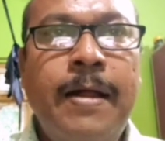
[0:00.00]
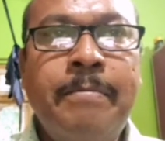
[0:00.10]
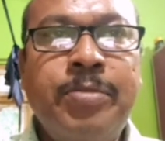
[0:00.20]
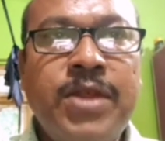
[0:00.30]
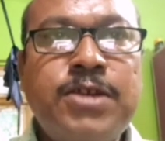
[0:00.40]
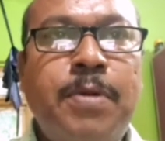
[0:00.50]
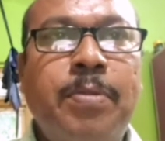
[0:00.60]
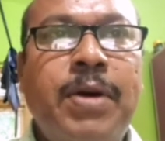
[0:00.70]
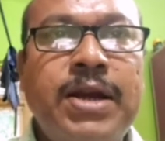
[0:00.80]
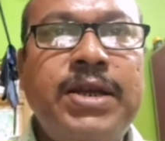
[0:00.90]
This
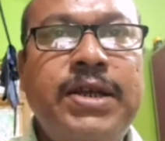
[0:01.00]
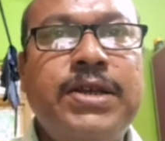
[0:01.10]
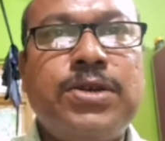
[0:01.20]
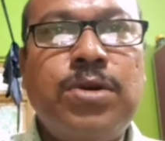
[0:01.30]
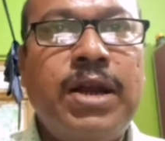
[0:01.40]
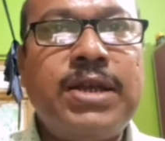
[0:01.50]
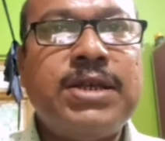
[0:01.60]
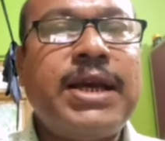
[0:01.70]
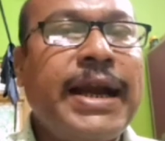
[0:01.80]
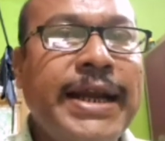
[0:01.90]
property is called
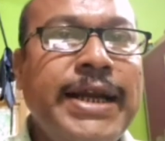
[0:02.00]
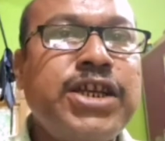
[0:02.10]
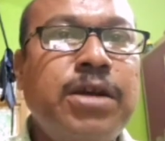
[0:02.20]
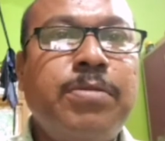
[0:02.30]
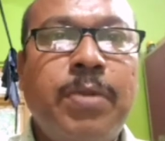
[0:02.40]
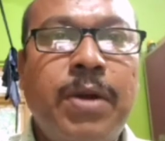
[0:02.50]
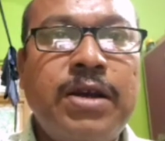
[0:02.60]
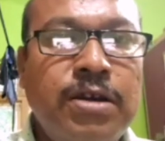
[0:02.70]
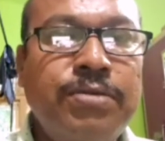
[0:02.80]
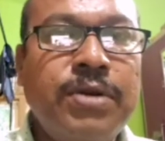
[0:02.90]
as catenation
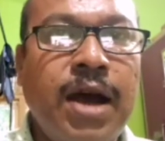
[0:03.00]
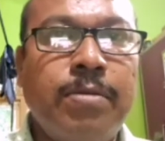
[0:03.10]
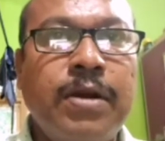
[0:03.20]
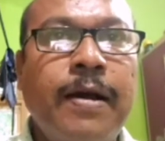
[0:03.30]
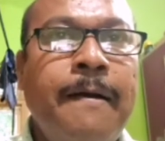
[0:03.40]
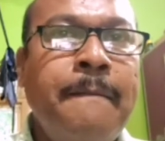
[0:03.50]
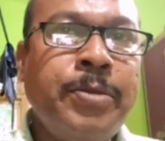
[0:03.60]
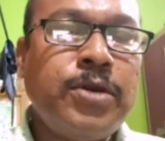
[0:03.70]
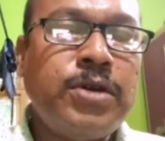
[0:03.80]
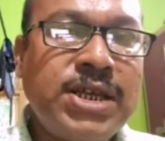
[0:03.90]
property of carbon.
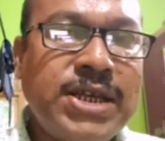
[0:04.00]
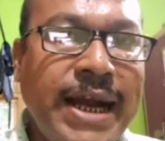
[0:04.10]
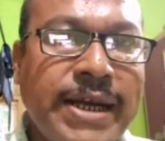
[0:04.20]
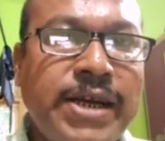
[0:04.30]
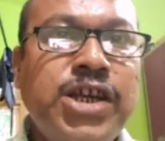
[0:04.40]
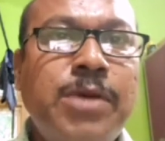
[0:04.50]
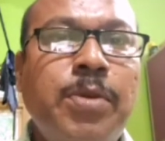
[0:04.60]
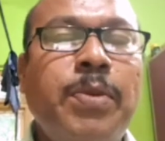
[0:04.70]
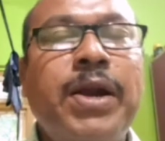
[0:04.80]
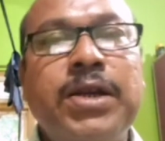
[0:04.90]
So this catenation
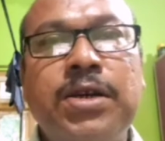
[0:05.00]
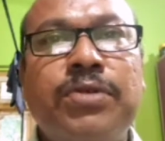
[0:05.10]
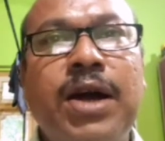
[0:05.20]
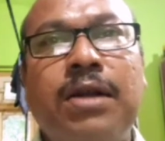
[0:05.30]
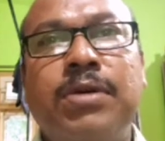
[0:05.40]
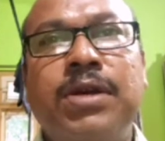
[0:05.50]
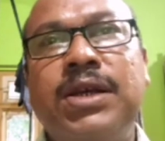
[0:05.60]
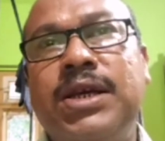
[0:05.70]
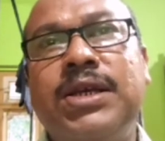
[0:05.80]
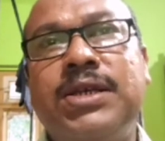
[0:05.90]
property of carbon
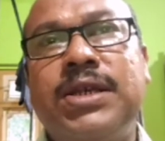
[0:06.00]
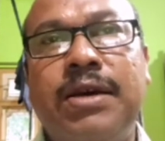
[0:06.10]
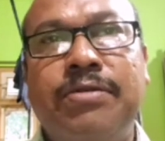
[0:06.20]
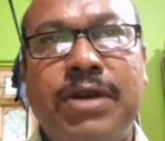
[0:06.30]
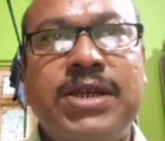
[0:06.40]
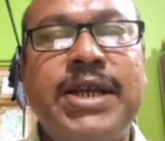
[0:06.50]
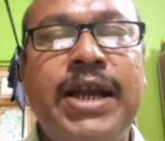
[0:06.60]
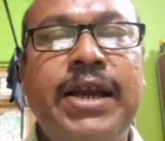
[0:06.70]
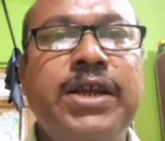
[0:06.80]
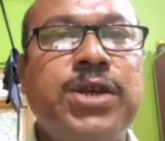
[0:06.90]
is a
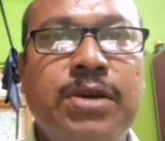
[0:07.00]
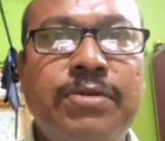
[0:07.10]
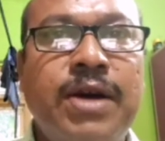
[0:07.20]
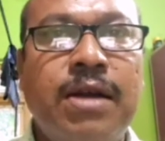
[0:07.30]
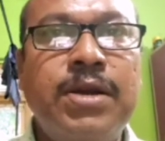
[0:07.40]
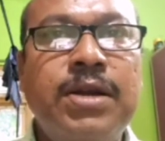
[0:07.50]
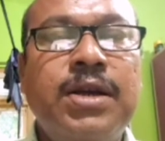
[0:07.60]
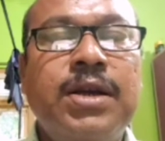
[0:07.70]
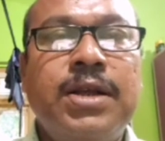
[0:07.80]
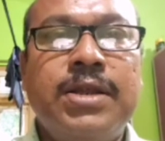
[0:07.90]
versatile nature of carbon.
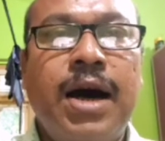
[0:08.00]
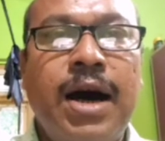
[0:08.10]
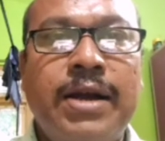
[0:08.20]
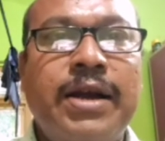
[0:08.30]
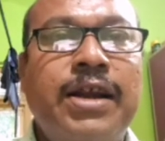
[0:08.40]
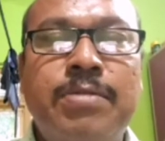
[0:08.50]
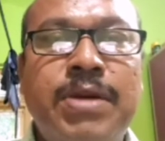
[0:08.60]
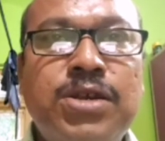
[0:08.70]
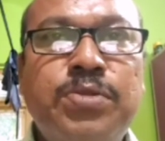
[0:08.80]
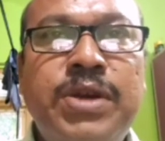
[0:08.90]
The other
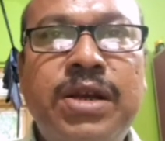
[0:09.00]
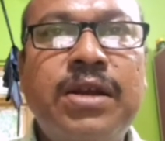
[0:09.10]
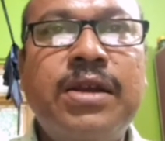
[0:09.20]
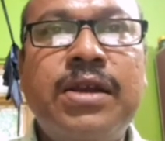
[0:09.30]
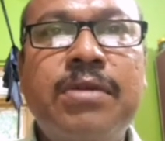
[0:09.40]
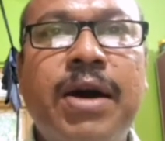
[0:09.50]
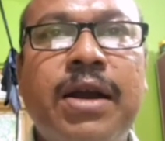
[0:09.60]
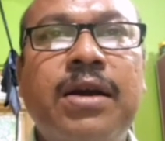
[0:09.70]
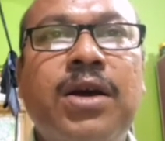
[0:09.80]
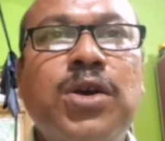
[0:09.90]
elements will
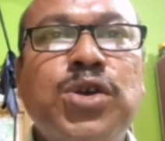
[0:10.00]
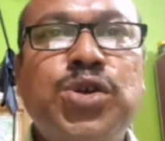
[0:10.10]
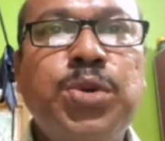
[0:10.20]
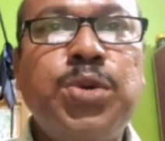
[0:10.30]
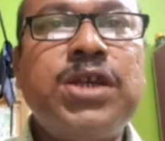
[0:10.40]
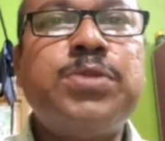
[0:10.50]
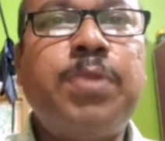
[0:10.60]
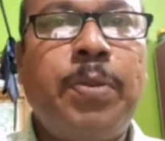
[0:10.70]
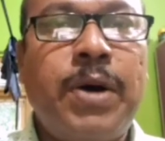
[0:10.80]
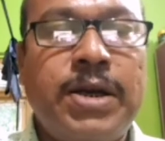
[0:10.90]
never show this
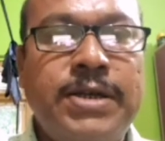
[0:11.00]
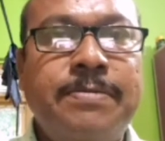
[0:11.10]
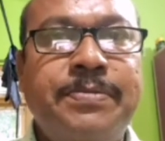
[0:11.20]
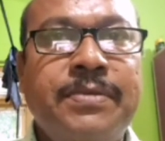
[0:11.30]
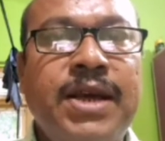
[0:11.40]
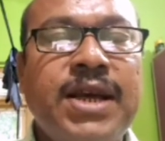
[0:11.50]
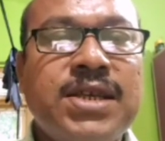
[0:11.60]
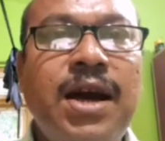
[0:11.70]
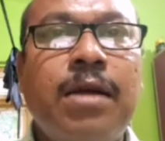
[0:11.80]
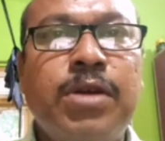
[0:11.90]
property as
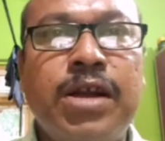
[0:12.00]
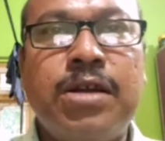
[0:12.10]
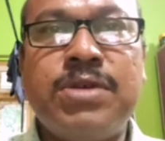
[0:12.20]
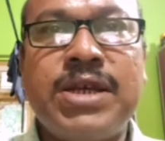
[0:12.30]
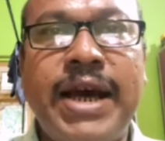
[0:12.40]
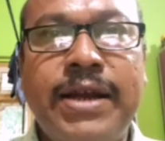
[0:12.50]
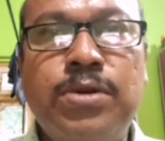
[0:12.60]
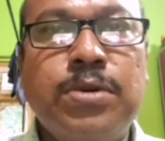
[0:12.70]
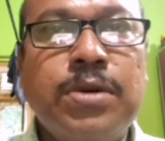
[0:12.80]
carbon atoms can do.